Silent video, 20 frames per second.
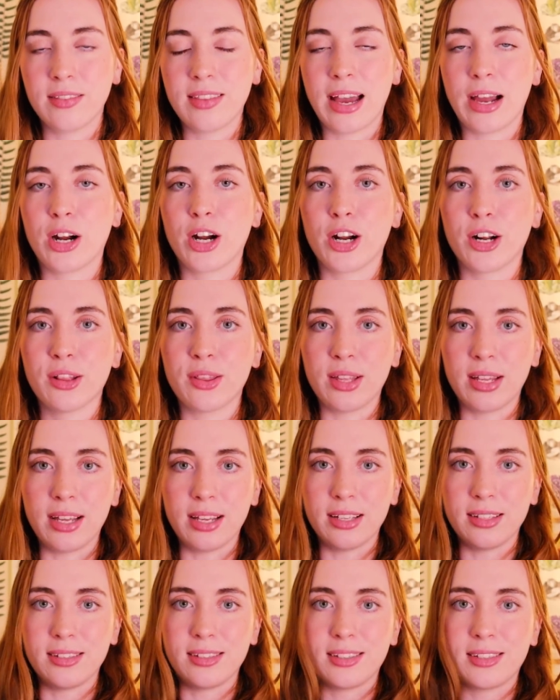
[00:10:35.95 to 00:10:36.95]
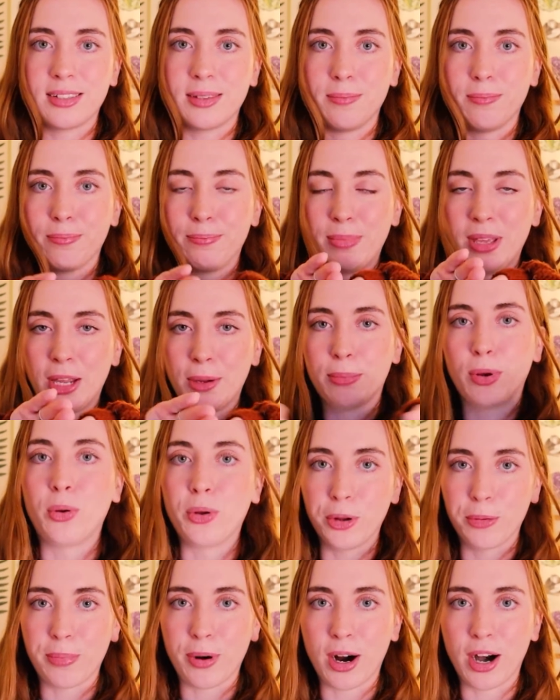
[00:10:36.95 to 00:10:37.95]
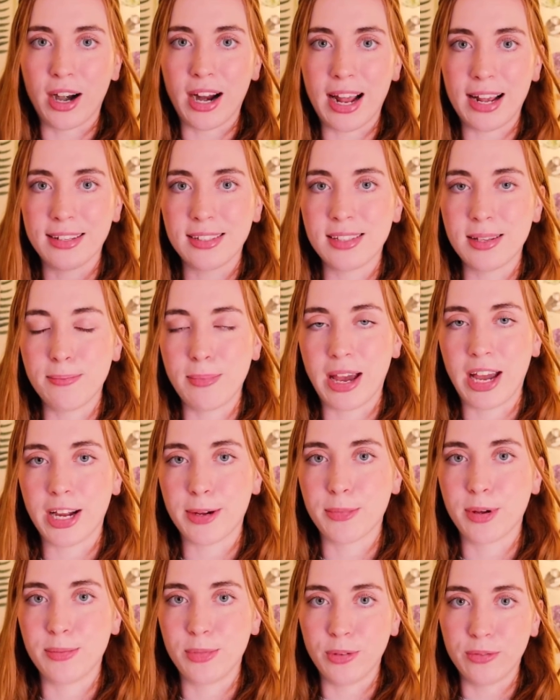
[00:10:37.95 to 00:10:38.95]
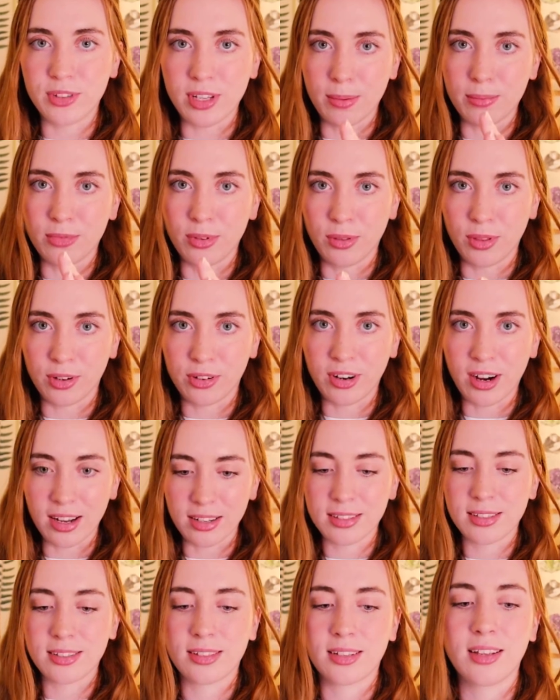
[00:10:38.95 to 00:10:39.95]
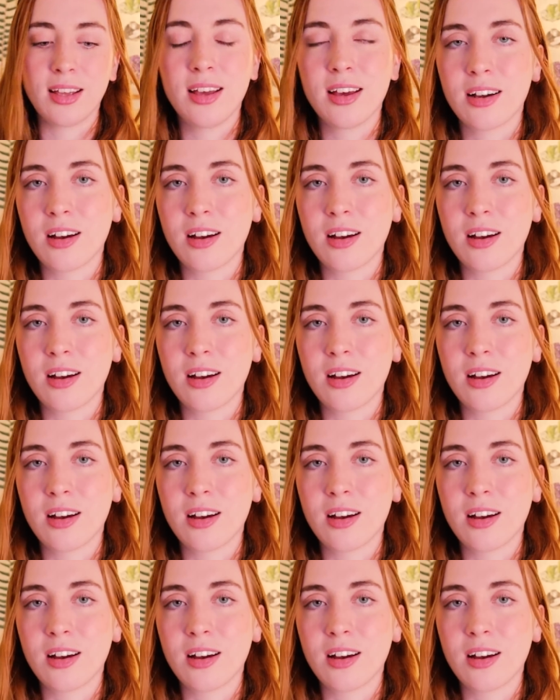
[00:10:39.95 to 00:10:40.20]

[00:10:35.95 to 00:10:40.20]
that earth is being pulled apart as the magma moves up through the crust,